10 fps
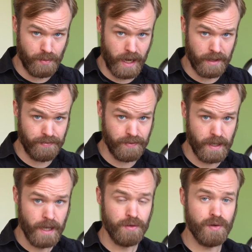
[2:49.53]
arrive,
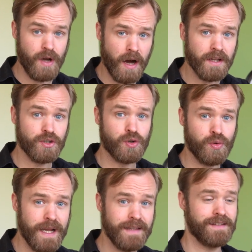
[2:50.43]
you're gonna
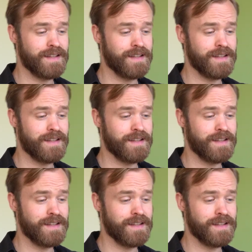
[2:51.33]
treat